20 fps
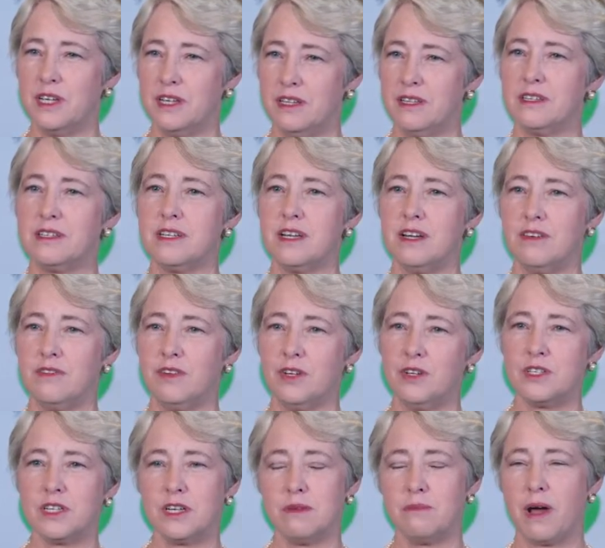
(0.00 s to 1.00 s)
in the city of
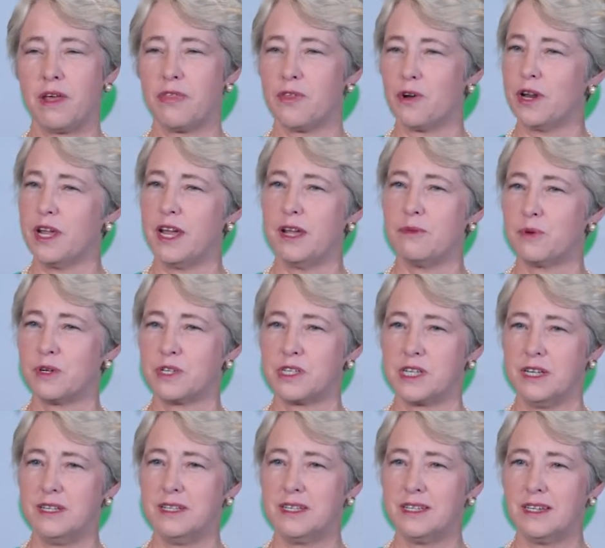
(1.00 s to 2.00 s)
Houston by
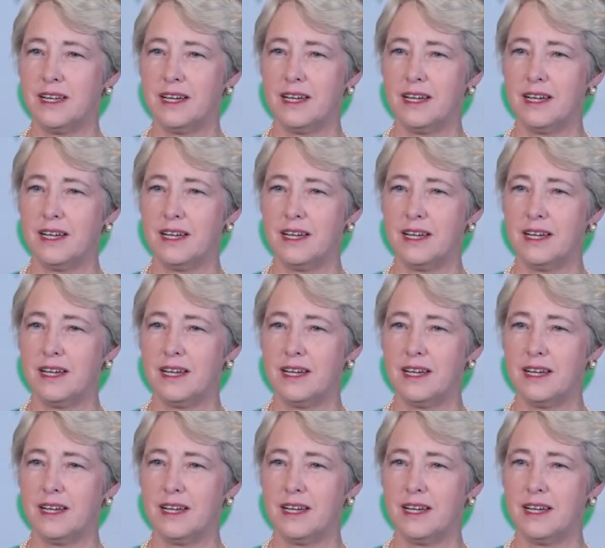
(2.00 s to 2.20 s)
38%.